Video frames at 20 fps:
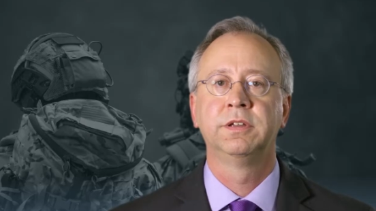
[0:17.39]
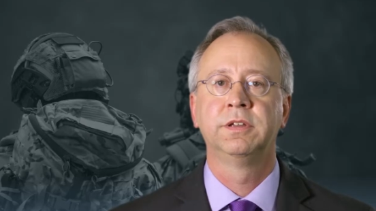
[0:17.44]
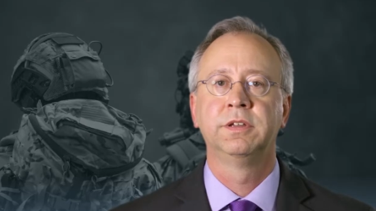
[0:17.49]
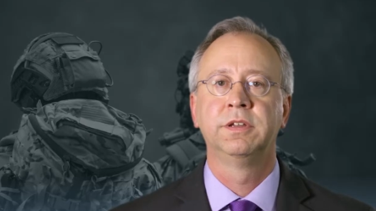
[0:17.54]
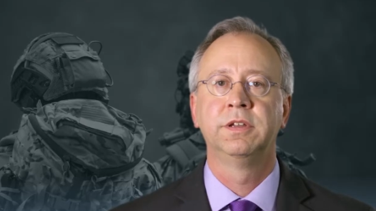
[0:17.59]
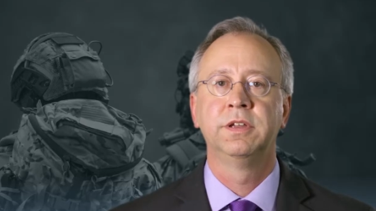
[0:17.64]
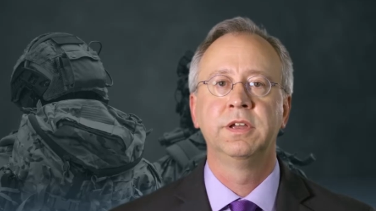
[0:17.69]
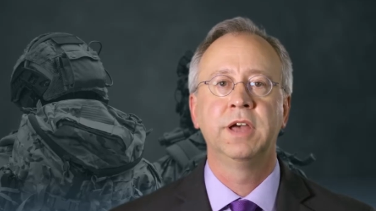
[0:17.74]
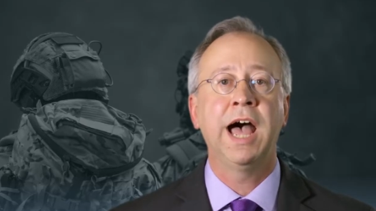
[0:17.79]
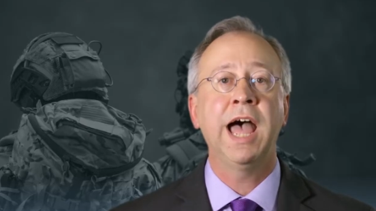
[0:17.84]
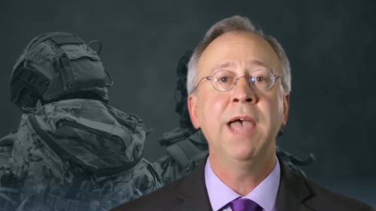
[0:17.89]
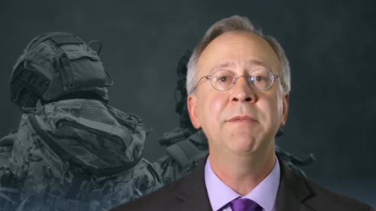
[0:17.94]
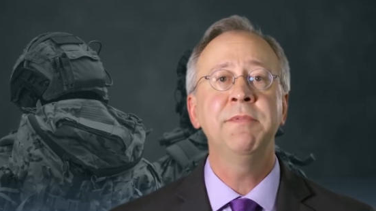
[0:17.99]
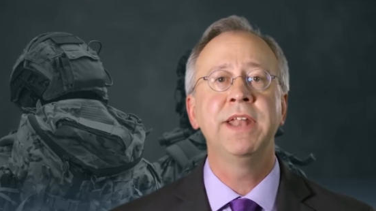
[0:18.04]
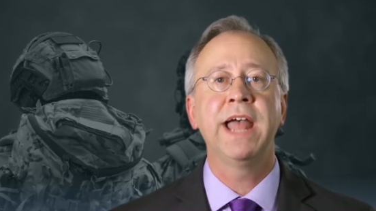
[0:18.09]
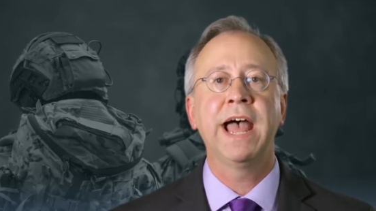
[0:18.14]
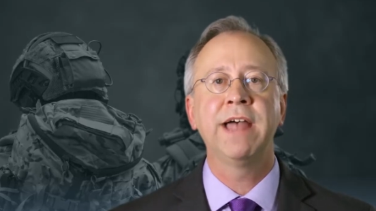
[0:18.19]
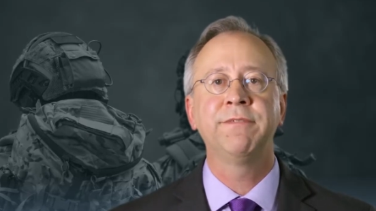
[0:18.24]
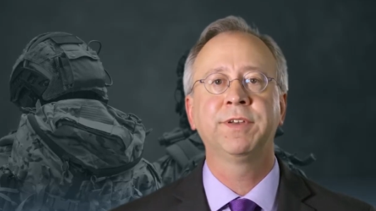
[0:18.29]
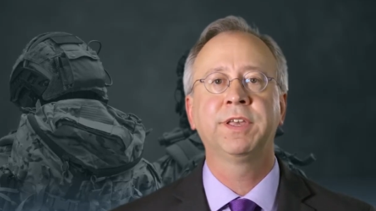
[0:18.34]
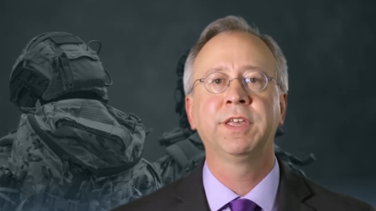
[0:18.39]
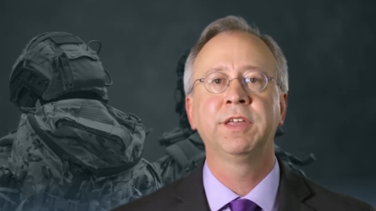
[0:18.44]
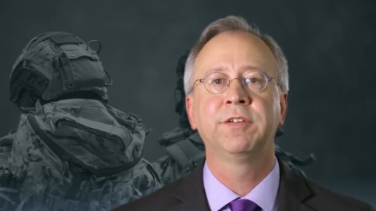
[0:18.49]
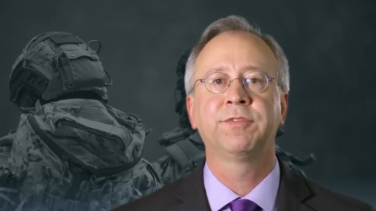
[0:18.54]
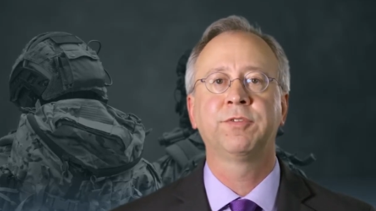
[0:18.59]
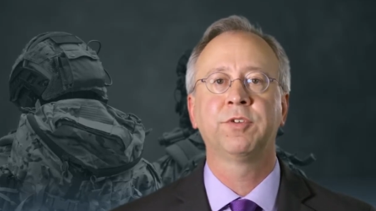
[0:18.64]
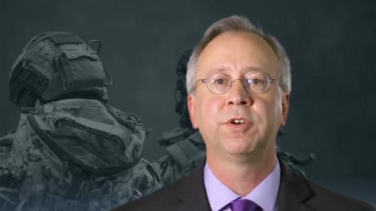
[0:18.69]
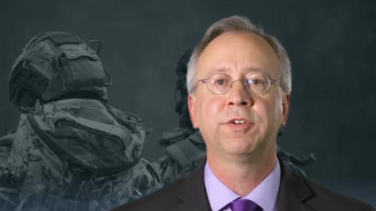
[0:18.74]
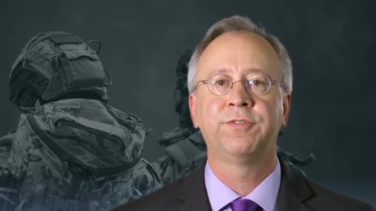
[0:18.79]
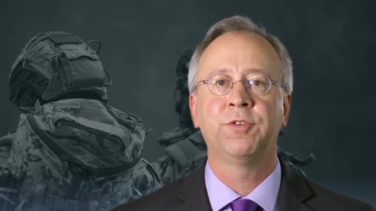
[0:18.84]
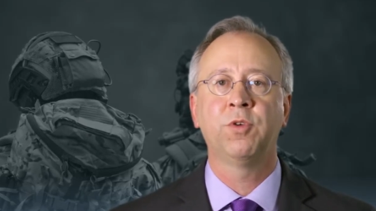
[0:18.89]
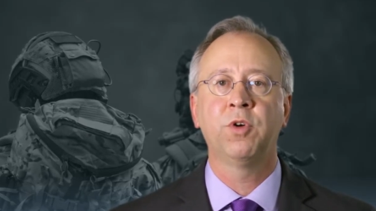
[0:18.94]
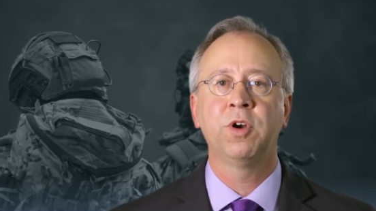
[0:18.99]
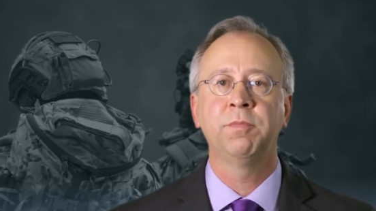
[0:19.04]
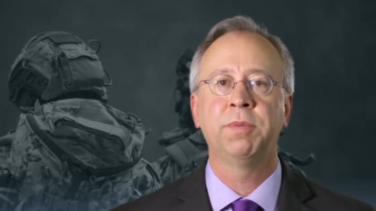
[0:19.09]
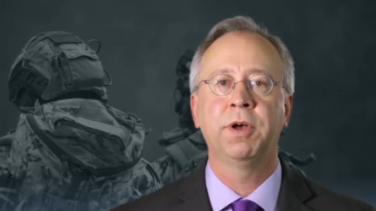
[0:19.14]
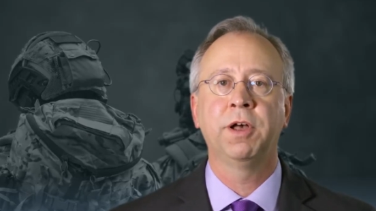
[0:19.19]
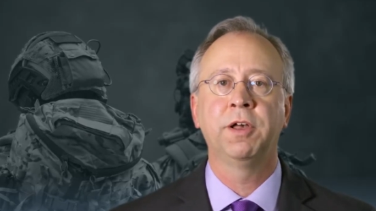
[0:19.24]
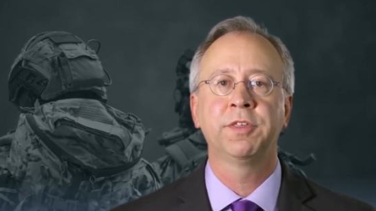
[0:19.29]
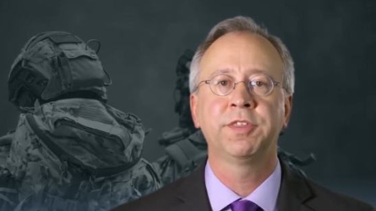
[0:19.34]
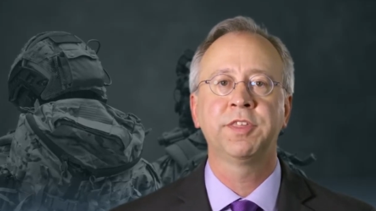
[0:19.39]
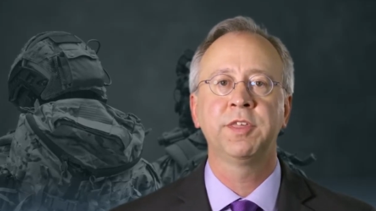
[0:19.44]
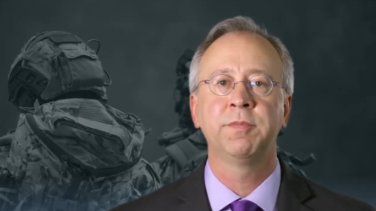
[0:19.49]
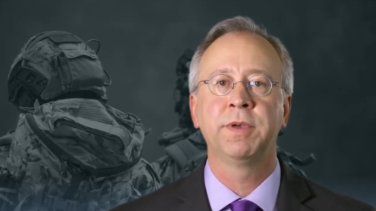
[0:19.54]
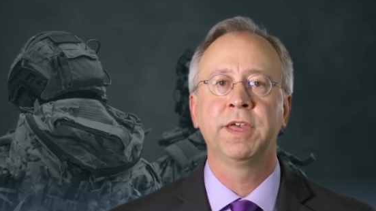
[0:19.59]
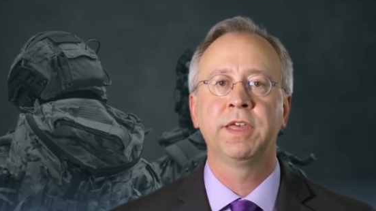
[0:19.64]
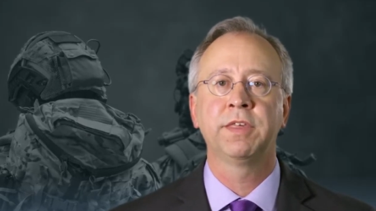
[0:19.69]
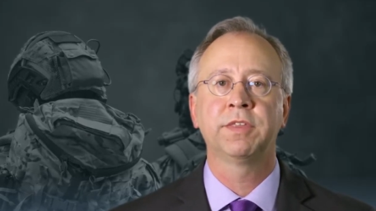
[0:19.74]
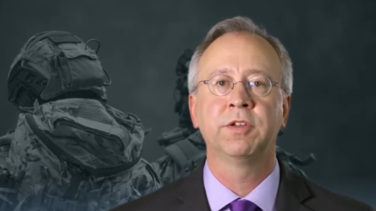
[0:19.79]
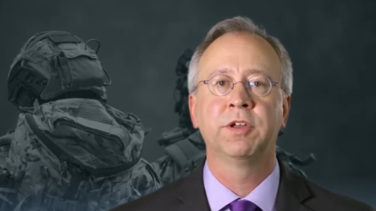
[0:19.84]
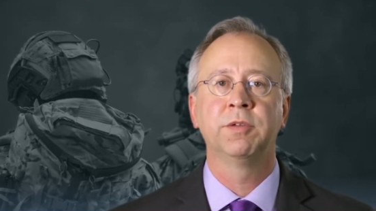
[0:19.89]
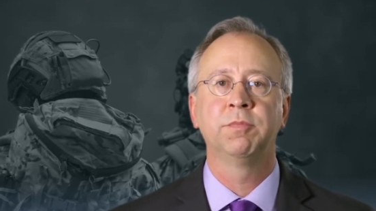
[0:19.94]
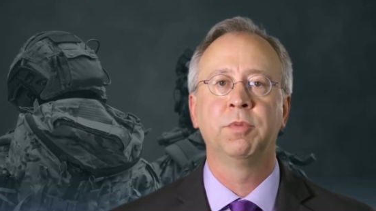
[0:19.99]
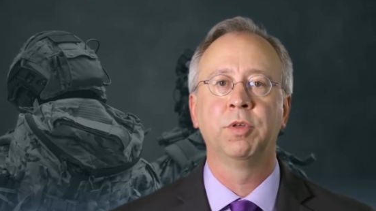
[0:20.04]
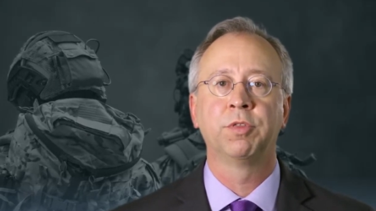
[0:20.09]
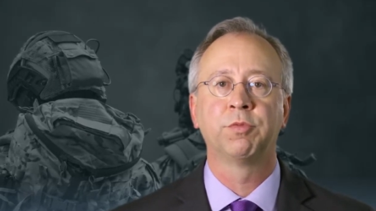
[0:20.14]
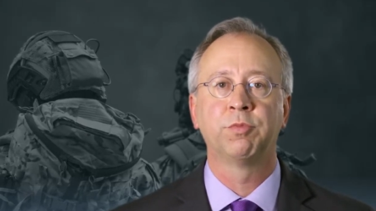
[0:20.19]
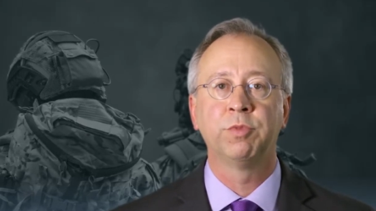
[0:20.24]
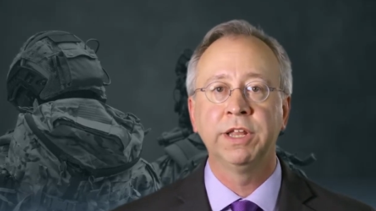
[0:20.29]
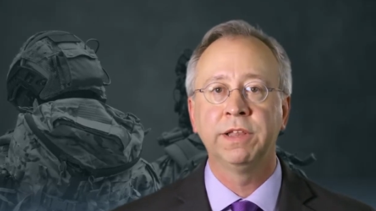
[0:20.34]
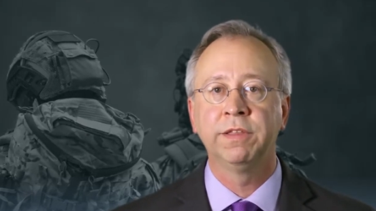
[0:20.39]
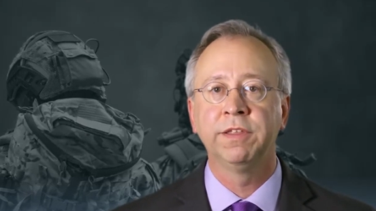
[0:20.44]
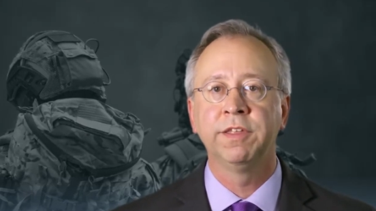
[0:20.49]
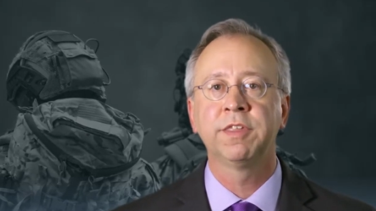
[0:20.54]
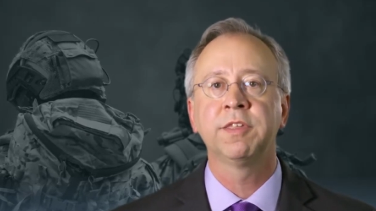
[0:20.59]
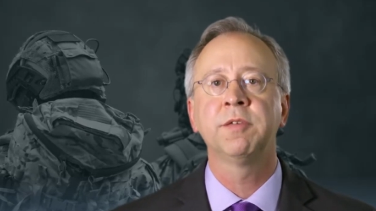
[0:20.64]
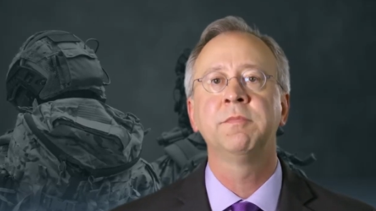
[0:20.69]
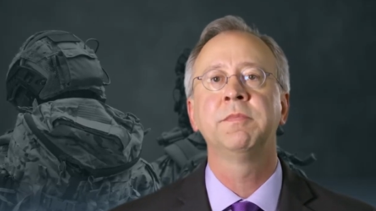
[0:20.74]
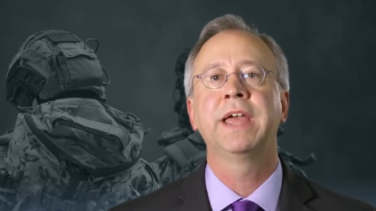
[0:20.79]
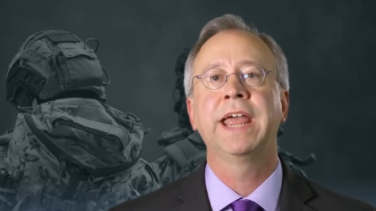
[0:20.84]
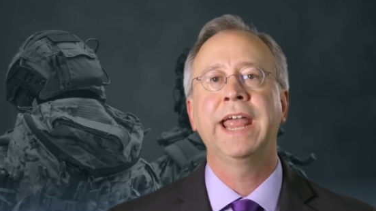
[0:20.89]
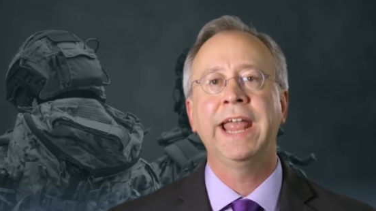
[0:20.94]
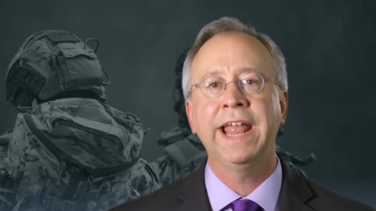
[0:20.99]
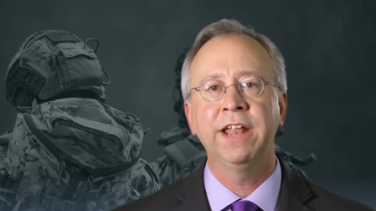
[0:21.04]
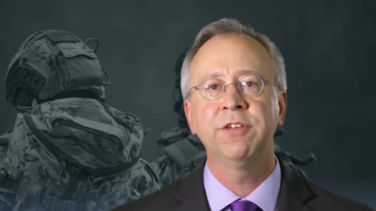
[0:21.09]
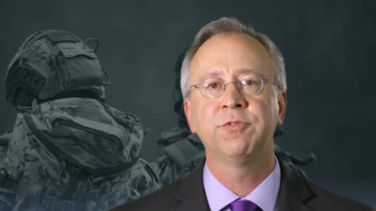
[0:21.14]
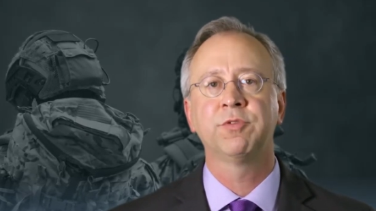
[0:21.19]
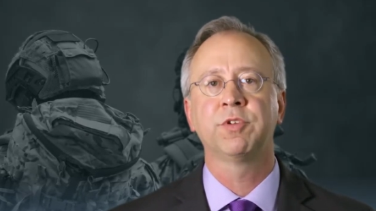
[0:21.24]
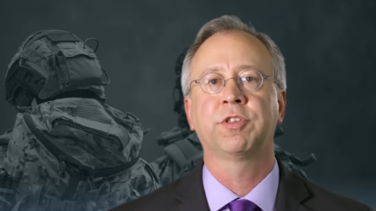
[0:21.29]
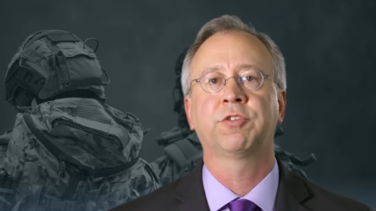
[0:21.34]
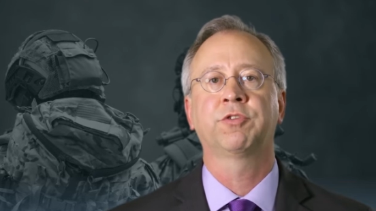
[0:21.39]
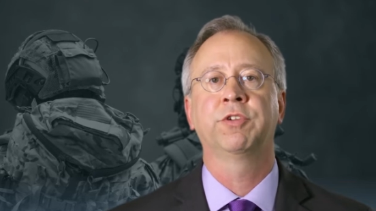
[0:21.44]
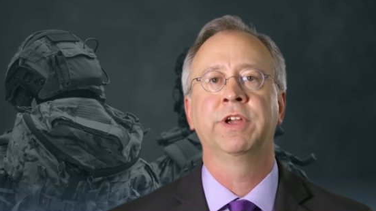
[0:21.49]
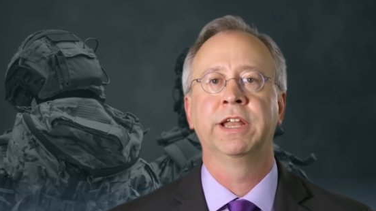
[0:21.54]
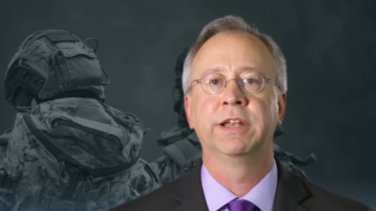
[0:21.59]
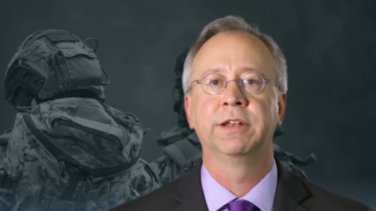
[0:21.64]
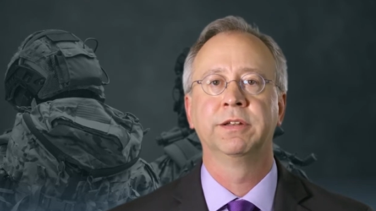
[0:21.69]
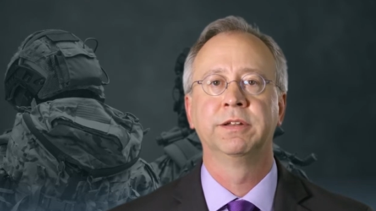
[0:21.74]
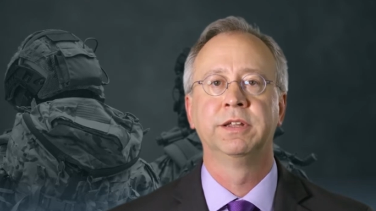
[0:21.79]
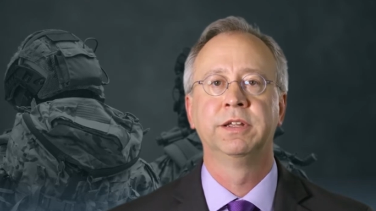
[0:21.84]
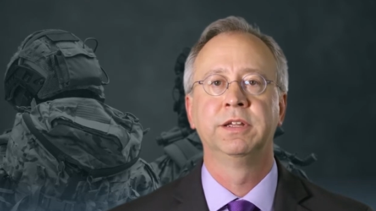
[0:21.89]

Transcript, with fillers: I'm an advocate for a foreign policy based on both realism and restraint.